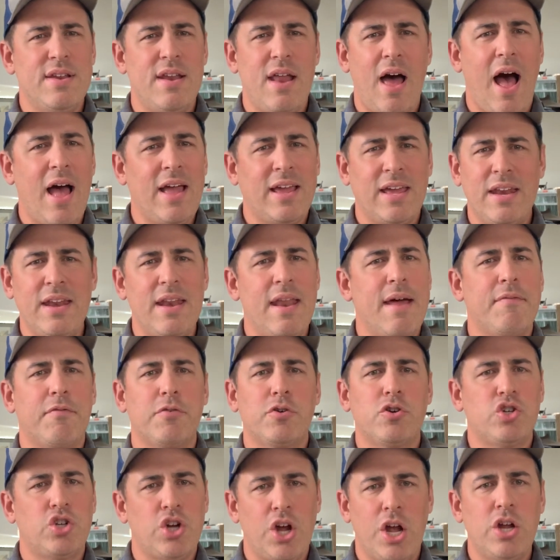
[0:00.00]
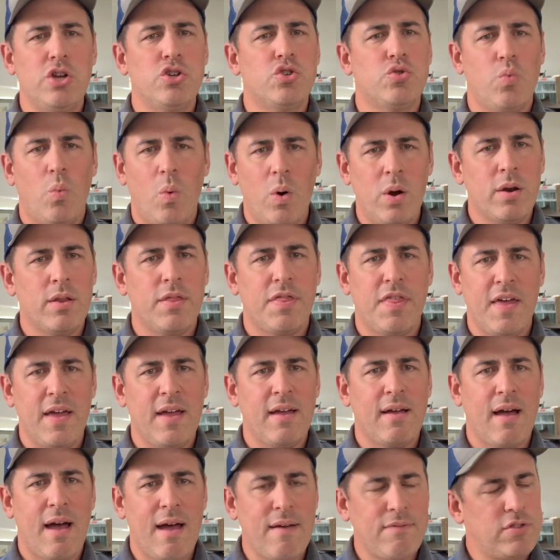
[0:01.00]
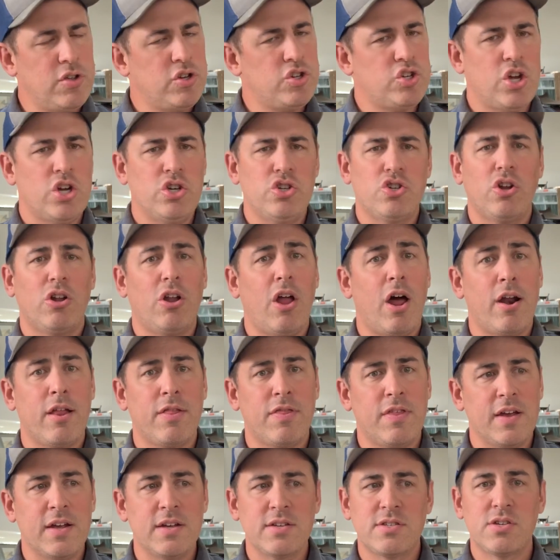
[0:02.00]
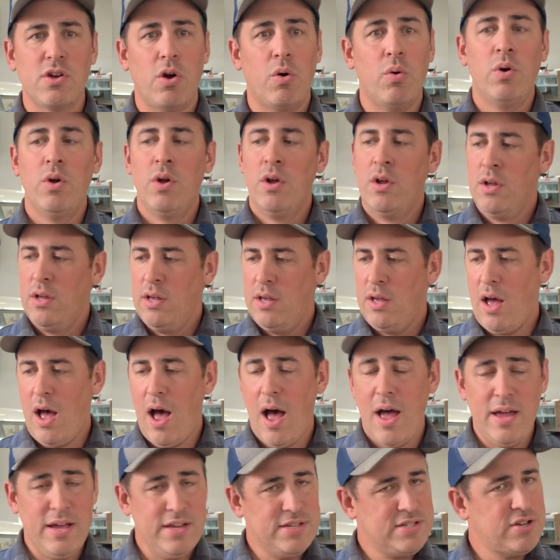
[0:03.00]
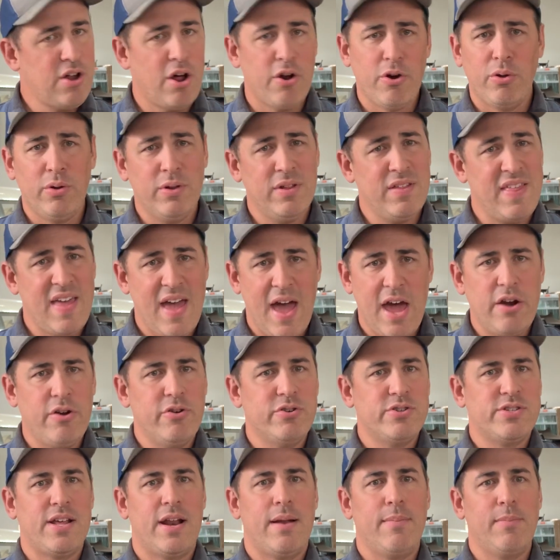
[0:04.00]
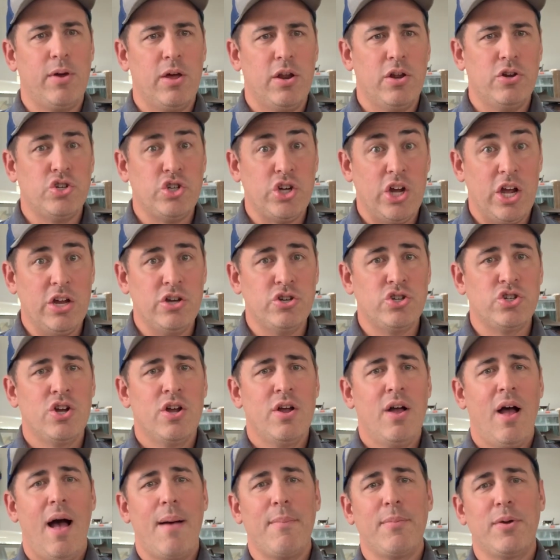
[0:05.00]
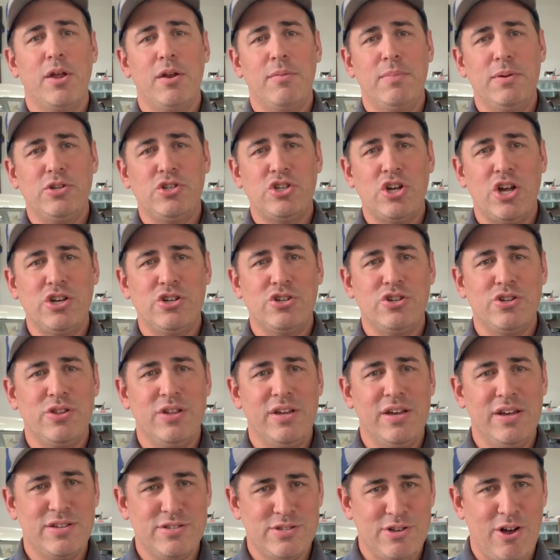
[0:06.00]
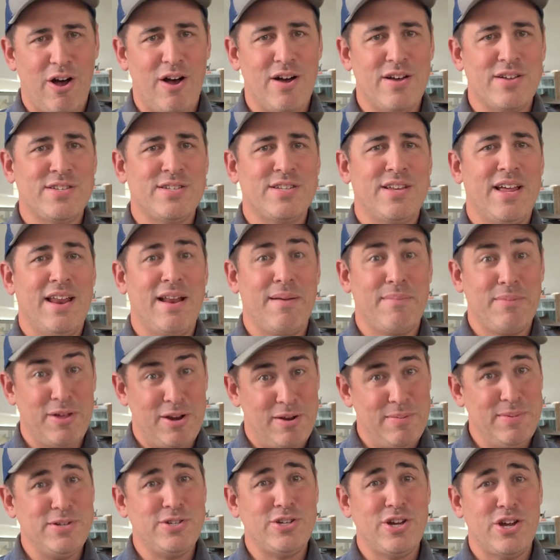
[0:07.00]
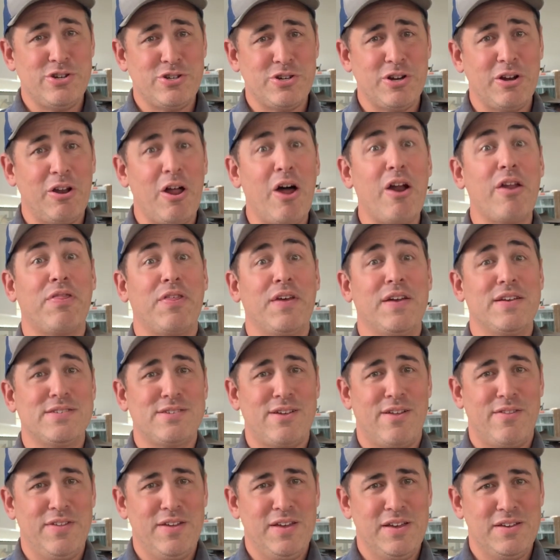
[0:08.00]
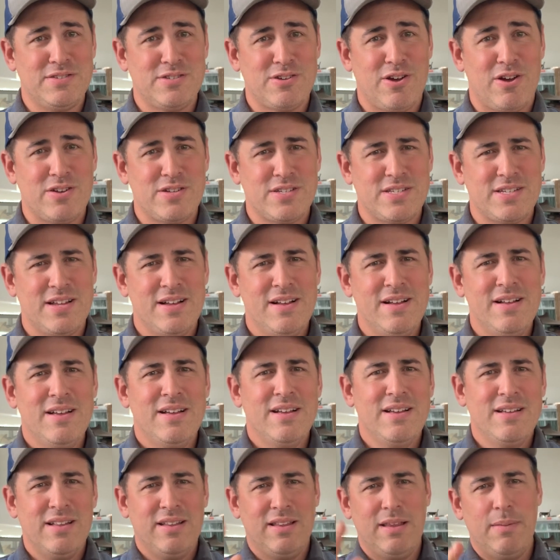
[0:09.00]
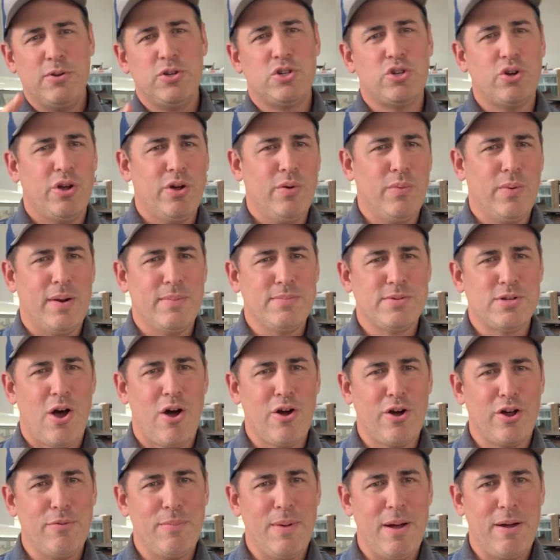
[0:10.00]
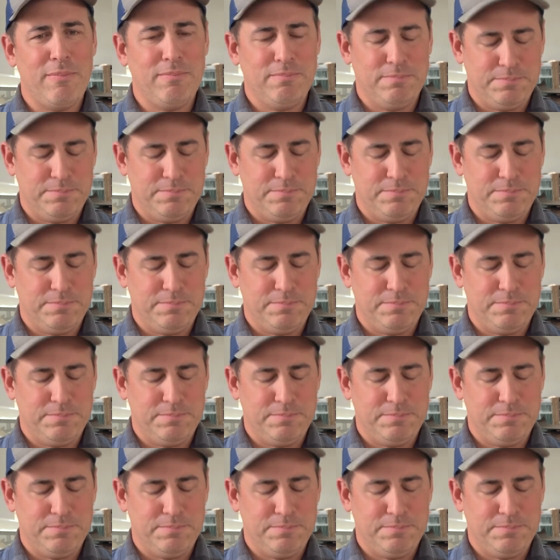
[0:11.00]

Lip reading: I can never change one thing. I have to change a lot of things. So it's not only the headers that I'm gonna change, I'm gonna be changing the exhaust, and I'm gonna be changing a lot of things on the exhaust. Let me show you what I'm talking about.